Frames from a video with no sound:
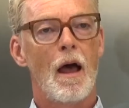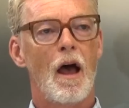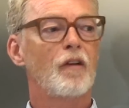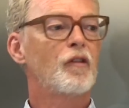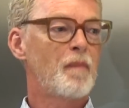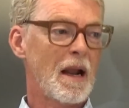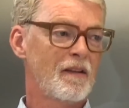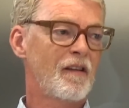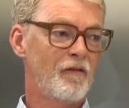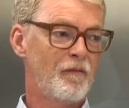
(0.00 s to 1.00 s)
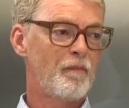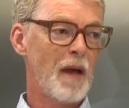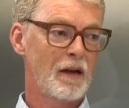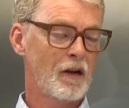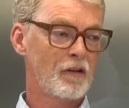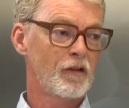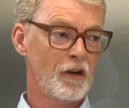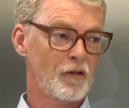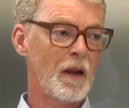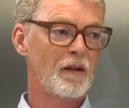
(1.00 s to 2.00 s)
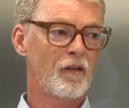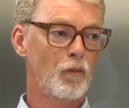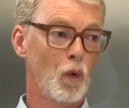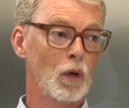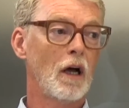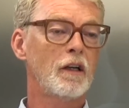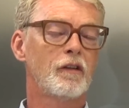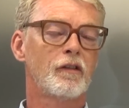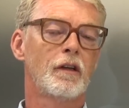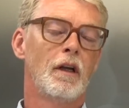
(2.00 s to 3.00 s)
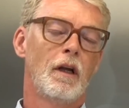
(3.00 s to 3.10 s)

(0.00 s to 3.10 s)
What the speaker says: expensive pendants and expensive wall lights.